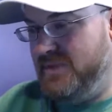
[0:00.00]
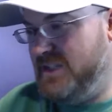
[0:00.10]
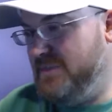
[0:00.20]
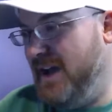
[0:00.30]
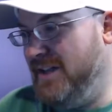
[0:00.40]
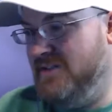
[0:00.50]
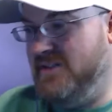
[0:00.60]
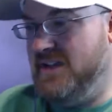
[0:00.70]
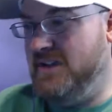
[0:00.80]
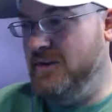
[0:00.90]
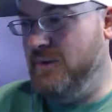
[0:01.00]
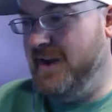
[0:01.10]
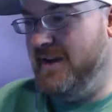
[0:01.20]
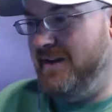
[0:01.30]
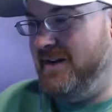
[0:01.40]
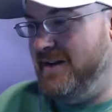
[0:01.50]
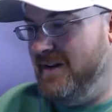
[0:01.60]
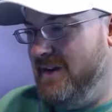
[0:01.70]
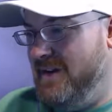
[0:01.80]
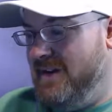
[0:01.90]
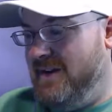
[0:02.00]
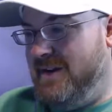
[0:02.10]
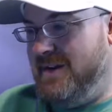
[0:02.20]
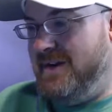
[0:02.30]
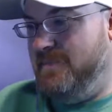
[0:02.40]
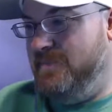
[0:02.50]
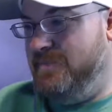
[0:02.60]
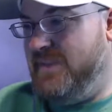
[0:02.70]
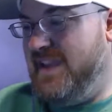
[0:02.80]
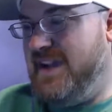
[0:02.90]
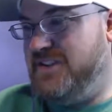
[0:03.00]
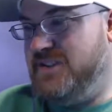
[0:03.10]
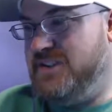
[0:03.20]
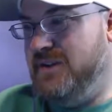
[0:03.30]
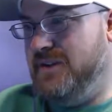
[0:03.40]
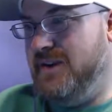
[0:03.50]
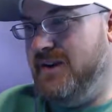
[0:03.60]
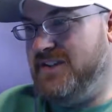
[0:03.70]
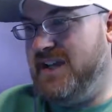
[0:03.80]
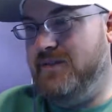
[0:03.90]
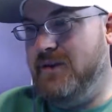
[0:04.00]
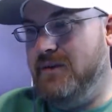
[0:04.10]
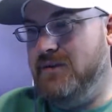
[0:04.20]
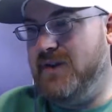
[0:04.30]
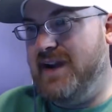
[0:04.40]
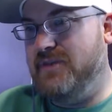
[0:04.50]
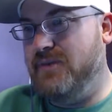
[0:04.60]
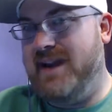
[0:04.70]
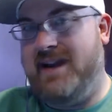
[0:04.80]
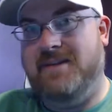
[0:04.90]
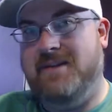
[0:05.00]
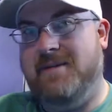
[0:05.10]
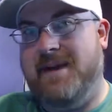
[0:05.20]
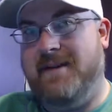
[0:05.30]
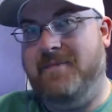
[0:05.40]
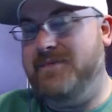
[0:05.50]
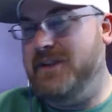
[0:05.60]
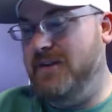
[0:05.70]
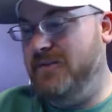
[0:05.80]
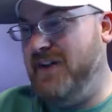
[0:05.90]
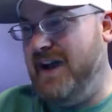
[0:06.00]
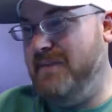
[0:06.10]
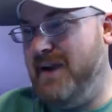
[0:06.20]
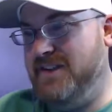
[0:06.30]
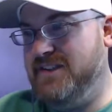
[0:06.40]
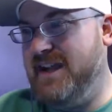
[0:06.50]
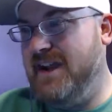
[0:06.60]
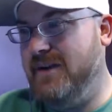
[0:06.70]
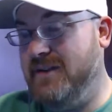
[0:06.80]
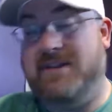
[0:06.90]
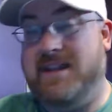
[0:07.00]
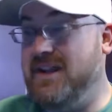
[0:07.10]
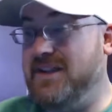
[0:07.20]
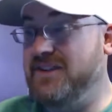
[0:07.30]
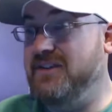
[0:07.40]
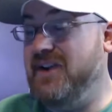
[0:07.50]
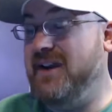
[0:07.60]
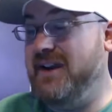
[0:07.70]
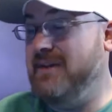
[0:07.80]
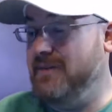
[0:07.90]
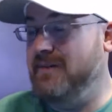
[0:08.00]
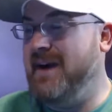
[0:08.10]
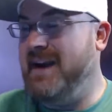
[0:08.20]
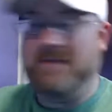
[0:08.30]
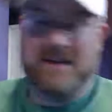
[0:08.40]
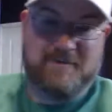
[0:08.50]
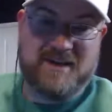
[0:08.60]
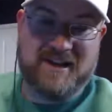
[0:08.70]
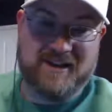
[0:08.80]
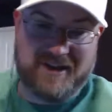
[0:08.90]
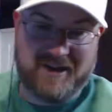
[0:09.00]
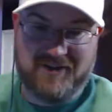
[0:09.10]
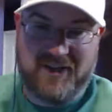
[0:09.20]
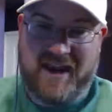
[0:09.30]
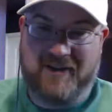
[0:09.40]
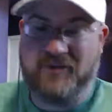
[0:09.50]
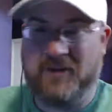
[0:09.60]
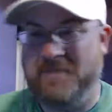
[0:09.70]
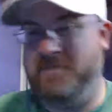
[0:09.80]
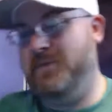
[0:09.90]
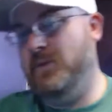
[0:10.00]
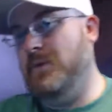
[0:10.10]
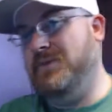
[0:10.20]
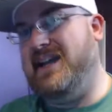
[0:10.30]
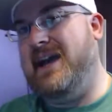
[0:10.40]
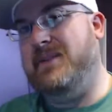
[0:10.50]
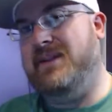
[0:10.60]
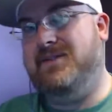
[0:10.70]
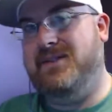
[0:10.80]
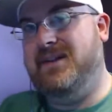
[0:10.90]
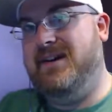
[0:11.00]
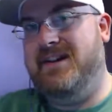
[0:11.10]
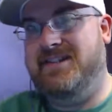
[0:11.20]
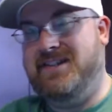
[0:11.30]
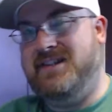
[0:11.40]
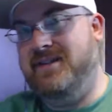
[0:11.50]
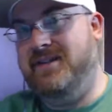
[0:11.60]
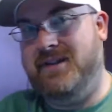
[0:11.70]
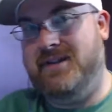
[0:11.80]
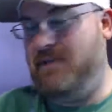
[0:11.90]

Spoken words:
spot in the video where they actually showed the cars kind of driving around at about 5 miles an hour. It does look it reminded me immediately of that from what was happening with Austin Dillon and